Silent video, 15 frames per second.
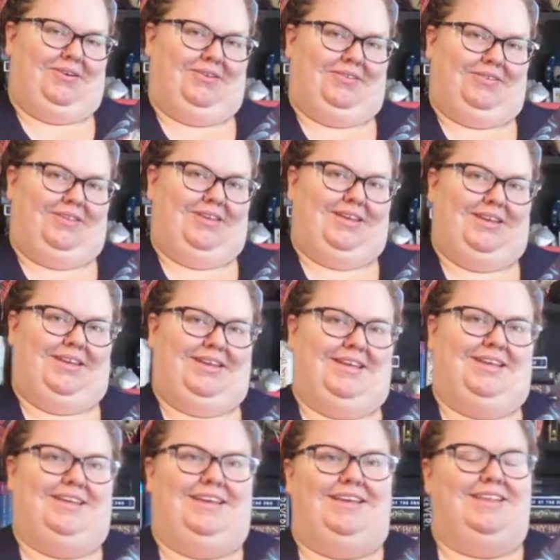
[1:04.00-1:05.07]
Alston
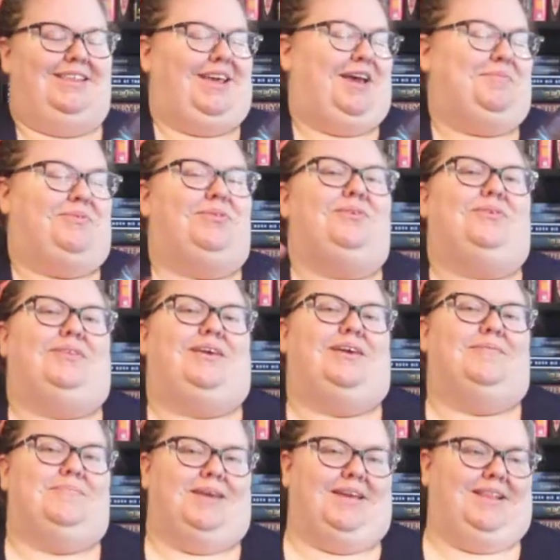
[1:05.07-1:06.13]
is absolutely
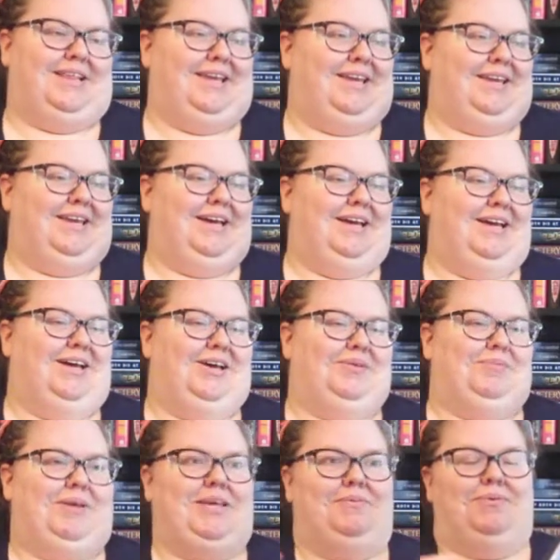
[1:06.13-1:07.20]
amazing.
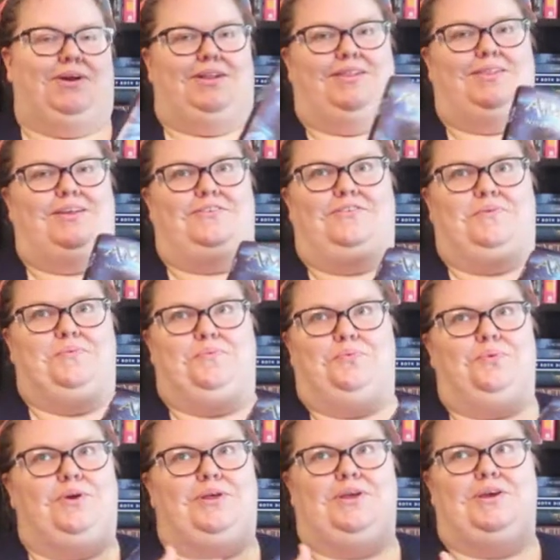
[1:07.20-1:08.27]
He writes such a
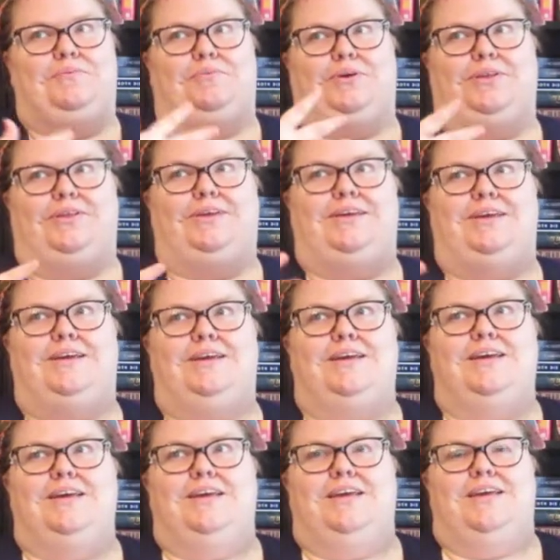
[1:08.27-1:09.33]
really, really
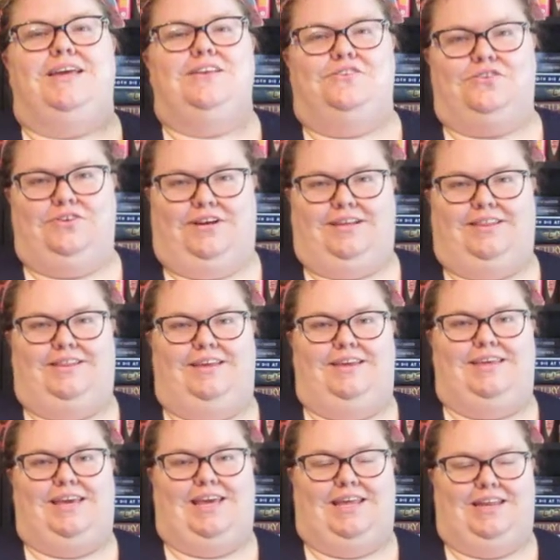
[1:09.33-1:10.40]

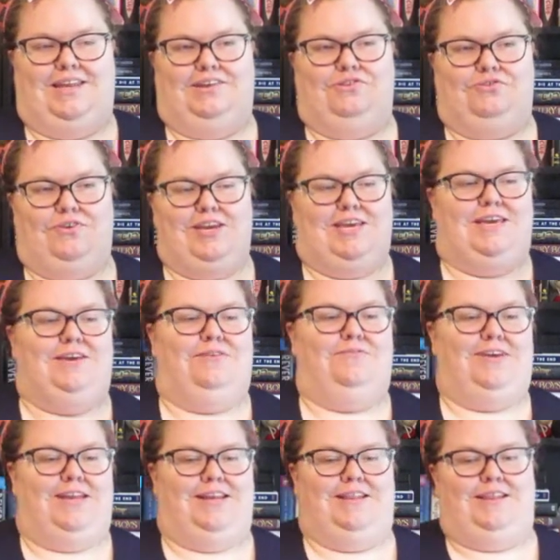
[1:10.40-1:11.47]
interesting and intriguing
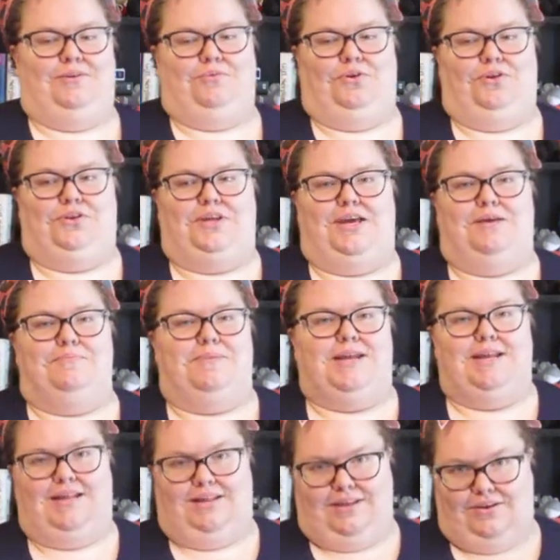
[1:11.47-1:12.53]
fantasy world that
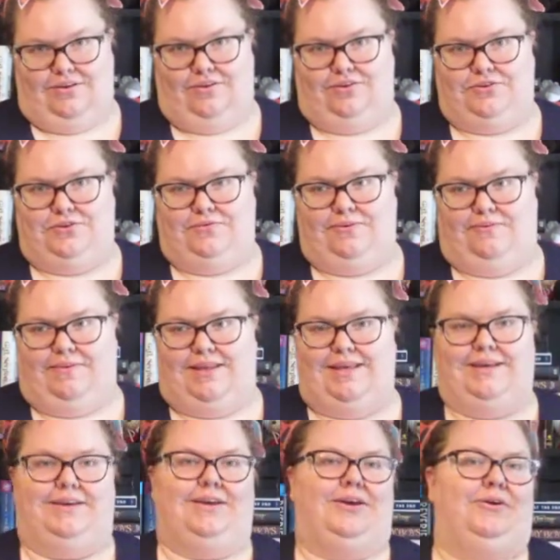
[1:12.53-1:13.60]
immediately hooks you from the
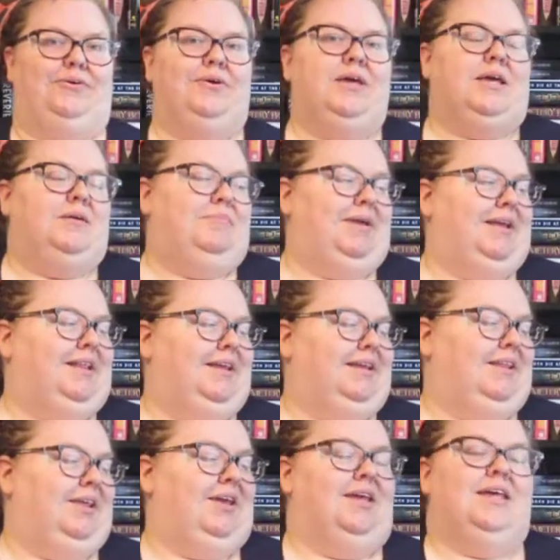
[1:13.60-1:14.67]
get-go.
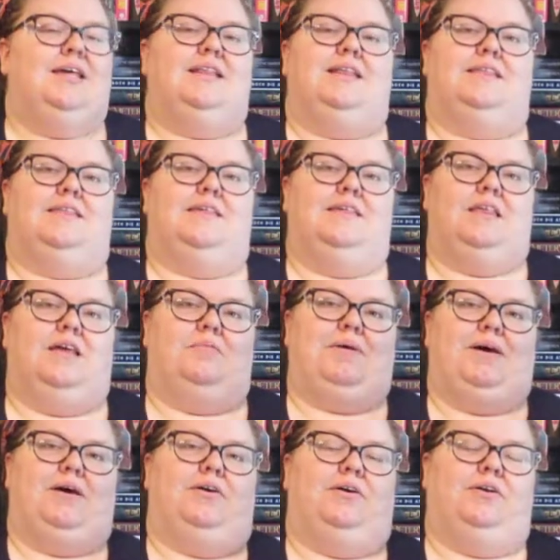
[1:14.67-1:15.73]
Basically, this is
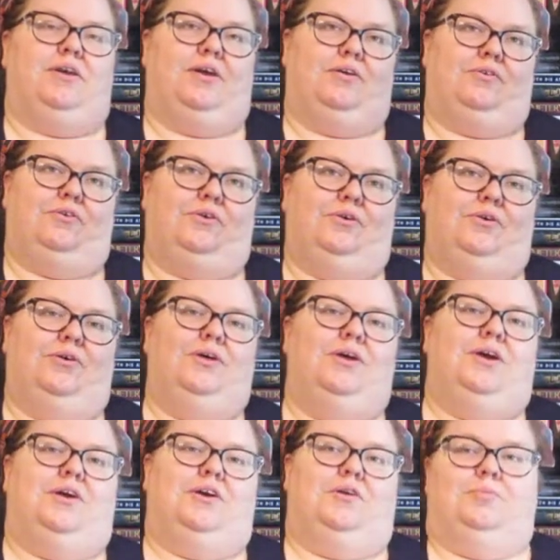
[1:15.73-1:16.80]
about a young girl.
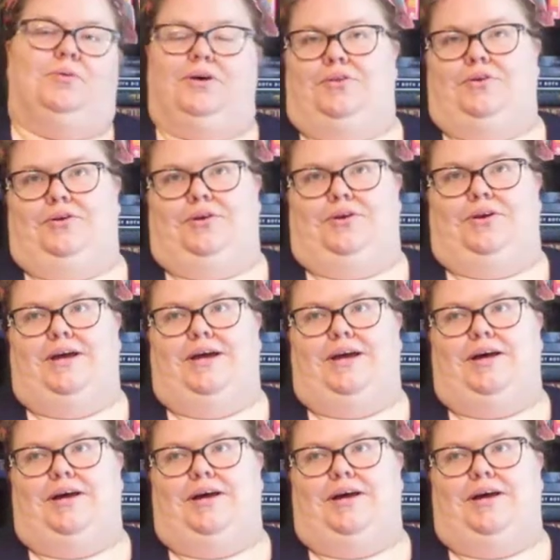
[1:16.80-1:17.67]
Her brother